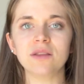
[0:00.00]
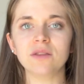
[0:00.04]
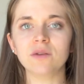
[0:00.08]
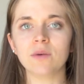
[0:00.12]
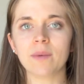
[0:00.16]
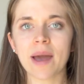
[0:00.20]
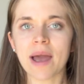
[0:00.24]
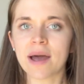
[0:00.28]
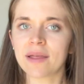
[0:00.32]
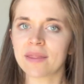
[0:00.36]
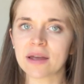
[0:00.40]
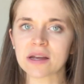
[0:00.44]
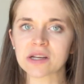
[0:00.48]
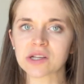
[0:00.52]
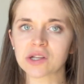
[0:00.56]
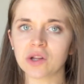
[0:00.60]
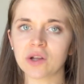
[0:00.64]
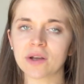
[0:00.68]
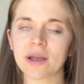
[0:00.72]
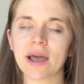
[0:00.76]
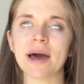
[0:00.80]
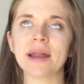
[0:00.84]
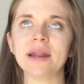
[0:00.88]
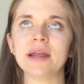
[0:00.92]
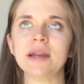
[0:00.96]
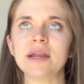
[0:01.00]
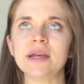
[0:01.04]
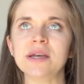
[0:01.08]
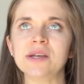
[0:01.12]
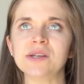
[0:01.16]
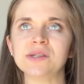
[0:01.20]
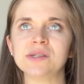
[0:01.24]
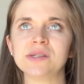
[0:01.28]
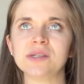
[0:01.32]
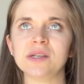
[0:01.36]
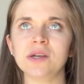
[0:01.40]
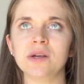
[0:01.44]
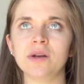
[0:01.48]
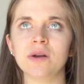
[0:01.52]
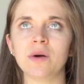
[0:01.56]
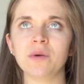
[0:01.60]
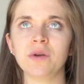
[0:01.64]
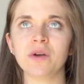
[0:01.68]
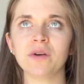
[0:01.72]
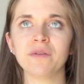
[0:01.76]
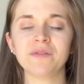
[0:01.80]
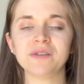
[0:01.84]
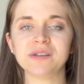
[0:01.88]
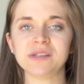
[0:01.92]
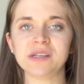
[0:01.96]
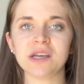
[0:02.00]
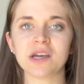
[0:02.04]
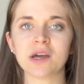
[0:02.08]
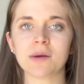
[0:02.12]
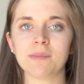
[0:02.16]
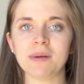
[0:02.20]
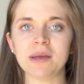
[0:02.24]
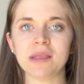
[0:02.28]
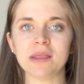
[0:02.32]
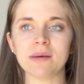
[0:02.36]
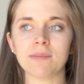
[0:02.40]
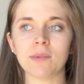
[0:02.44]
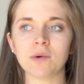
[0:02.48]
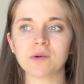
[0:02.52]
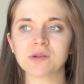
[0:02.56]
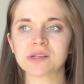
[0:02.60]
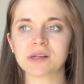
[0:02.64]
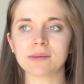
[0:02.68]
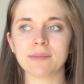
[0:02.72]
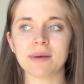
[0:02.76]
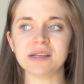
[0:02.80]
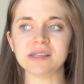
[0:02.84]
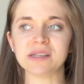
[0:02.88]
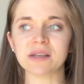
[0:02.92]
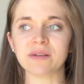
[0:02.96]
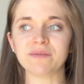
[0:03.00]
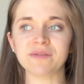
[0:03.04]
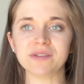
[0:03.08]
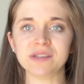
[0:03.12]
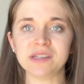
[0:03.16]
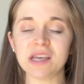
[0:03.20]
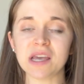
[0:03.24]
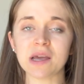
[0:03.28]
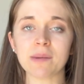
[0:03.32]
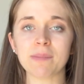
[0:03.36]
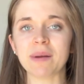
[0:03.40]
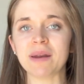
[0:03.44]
the way I like to look at it is, you know, your physique could be the most amazing physique,